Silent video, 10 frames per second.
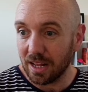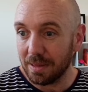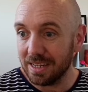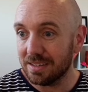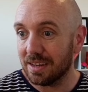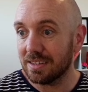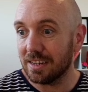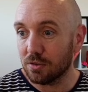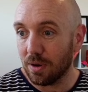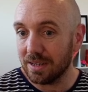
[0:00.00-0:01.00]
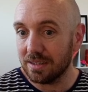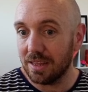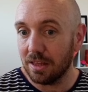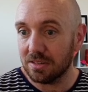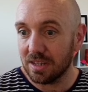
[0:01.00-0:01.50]
this is it's great to see that
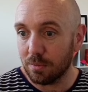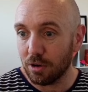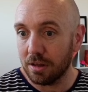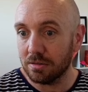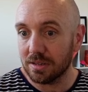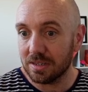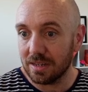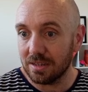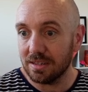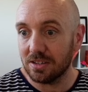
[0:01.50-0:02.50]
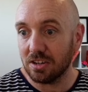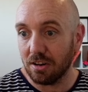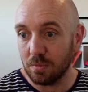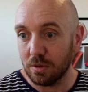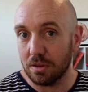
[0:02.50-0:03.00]
you're celebrating your successes and sharing them
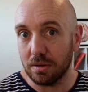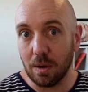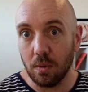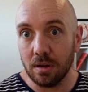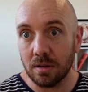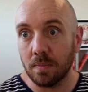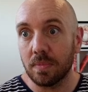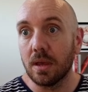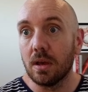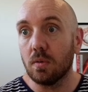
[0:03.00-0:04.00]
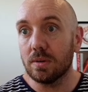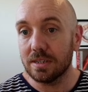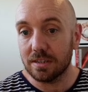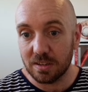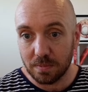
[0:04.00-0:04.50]
with your network, which is
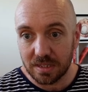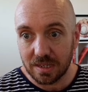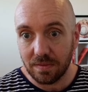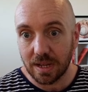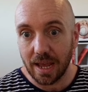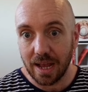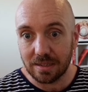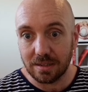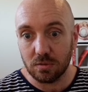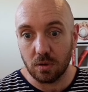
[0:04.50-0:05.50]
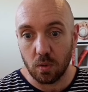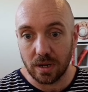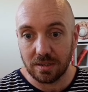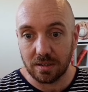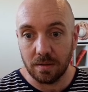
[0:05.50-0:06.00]
a specific answer to a
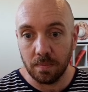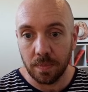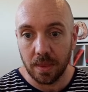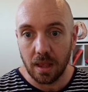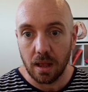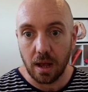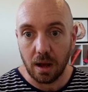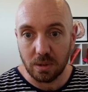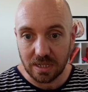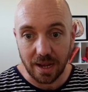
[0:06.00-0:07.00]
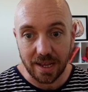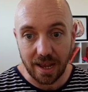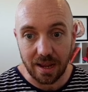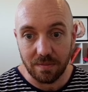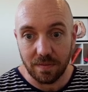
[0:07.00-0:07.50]
question which I gave.